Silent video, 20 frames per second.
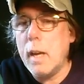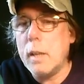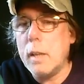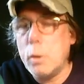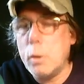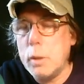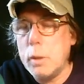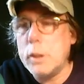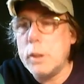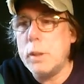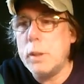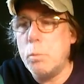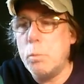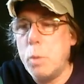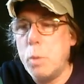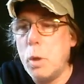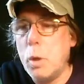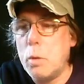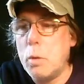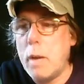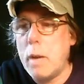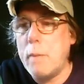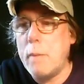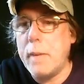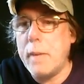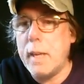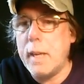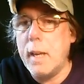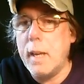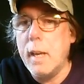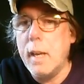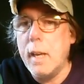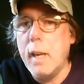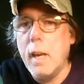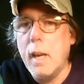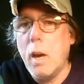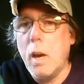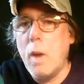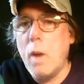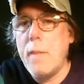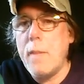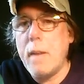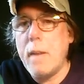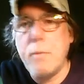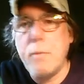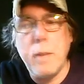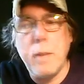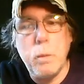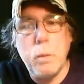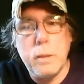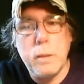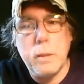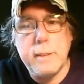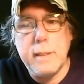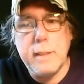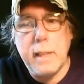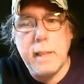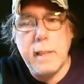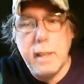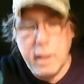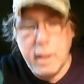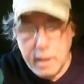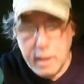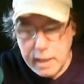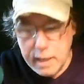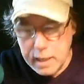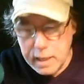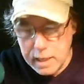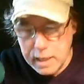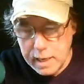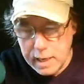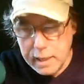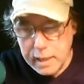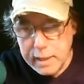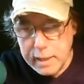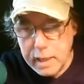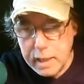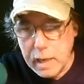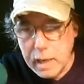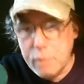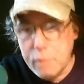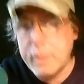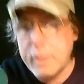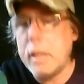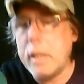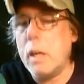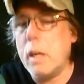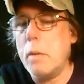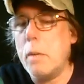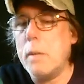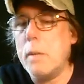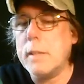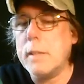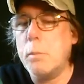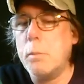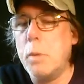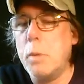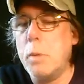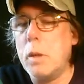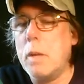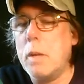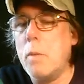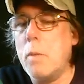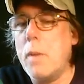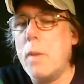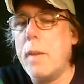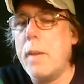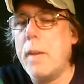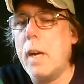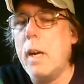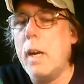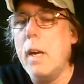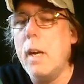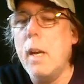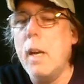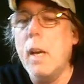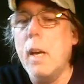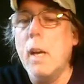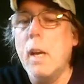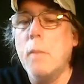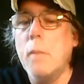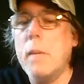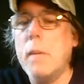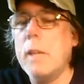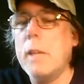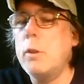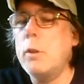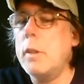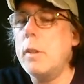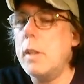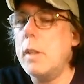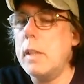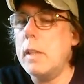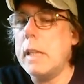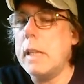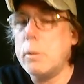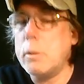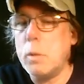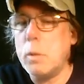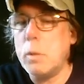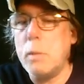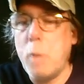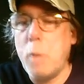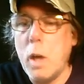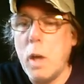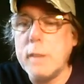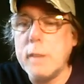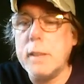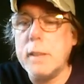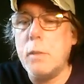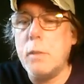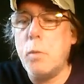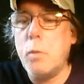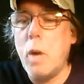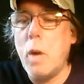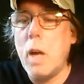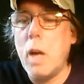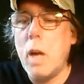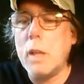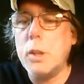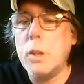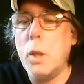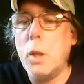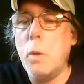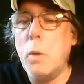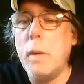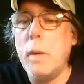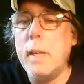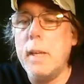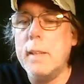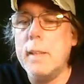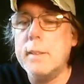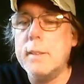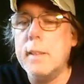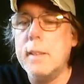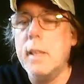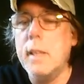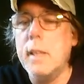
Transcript: Christian programming on that frequency. And I have a Gary Russen program on there. But that's where the Positive Rock show is,